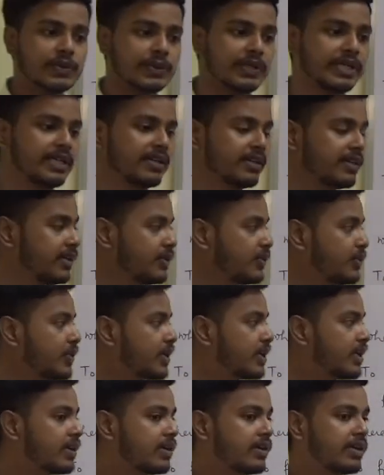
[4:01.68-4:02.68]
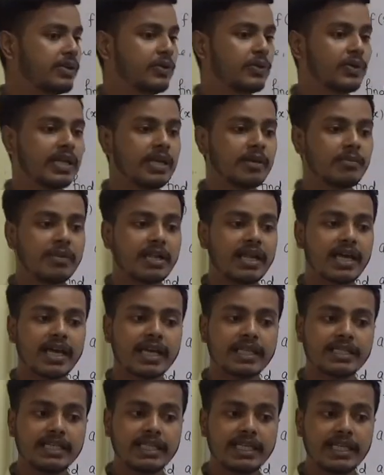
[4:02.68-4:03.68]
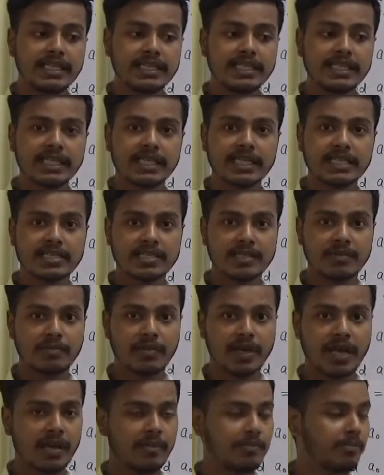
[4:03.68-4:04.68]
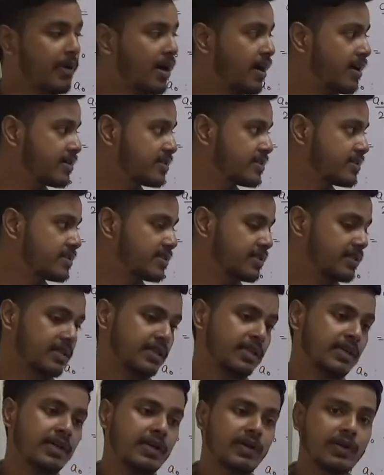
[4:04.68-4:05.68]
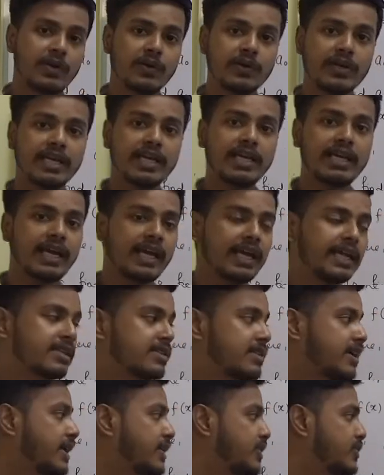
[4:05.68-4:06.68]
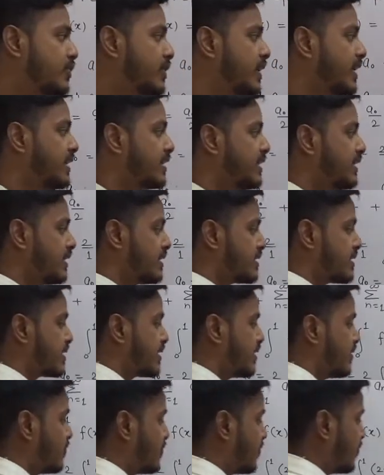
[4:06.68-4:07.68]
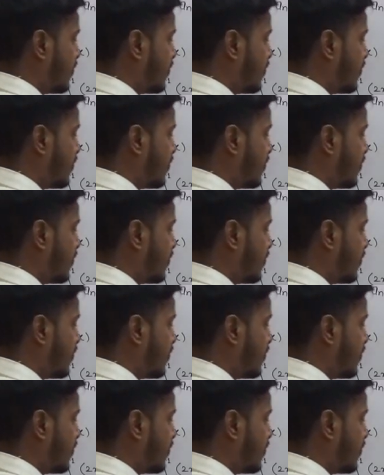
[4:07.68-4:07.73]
here you can apply the integration by parts. Okay, and try to get the result for